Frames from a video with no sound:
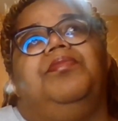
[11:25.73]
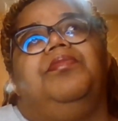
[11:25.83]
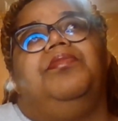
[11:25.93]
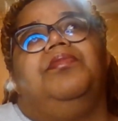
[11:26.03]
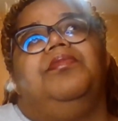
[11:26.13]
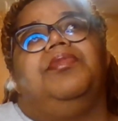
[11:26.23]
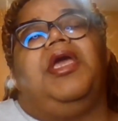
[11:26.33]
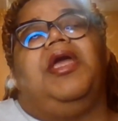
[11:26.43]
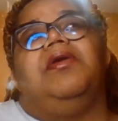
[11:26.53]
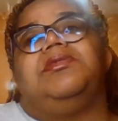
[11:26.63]
Karen
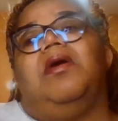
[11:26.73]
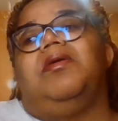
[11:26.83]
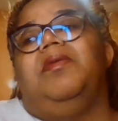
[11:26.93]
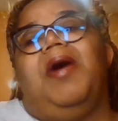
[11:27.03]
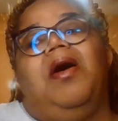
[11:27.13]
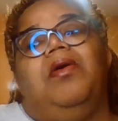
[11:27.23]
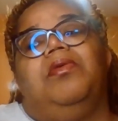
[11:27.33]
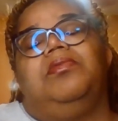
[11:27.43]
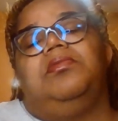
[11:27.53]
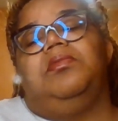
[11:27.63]
talking about
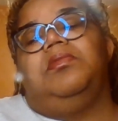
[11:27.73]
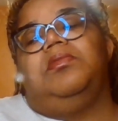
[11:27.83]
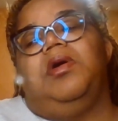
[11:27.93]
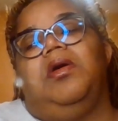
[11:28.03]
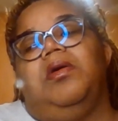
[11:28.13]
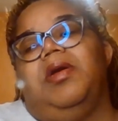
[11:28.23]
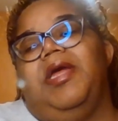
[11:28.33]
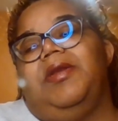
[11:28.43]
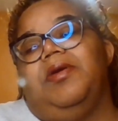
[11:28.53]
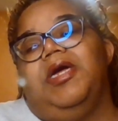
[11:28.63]
her and her
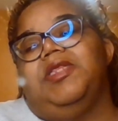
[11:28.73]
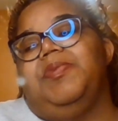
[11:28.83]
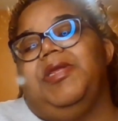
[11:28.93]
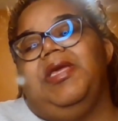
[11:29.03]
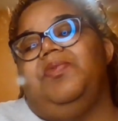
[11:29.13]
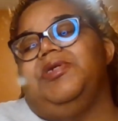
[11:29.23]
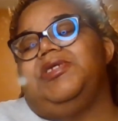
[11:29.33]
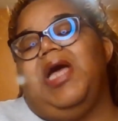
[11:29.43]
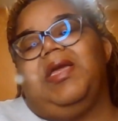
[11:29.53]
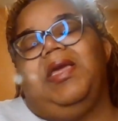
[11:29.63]
husband again, which I can't.